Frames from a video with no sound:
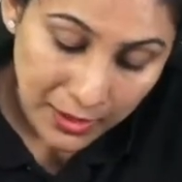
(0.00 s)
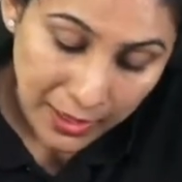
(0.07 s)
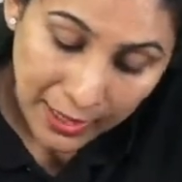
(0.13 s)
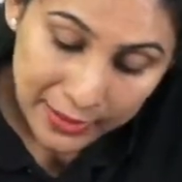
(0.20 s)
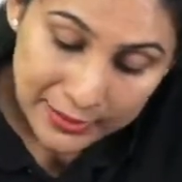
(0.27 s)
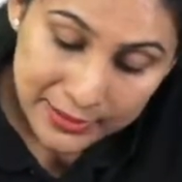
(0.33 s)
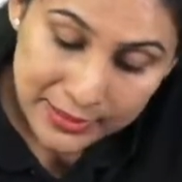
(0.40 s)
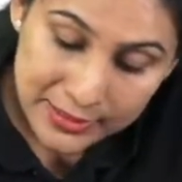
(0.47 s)

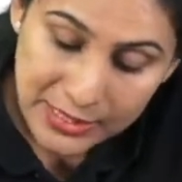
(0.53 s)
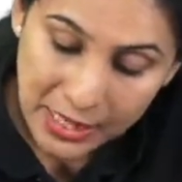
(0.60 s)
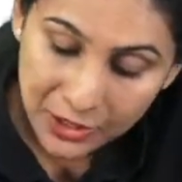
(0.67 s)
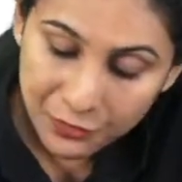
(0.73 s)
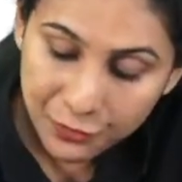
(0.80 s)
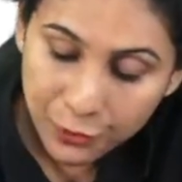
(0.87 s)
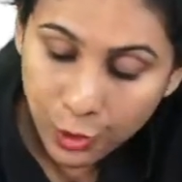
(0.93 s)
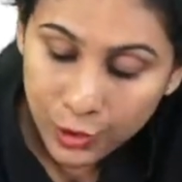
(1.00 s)
And it is
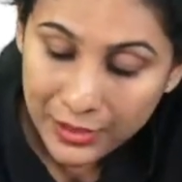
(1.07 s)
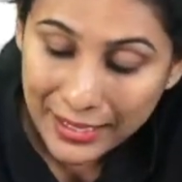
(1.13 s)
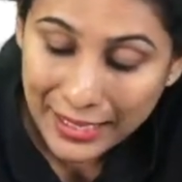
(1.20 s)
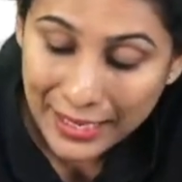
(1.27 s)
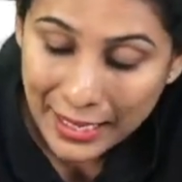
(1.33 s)
done for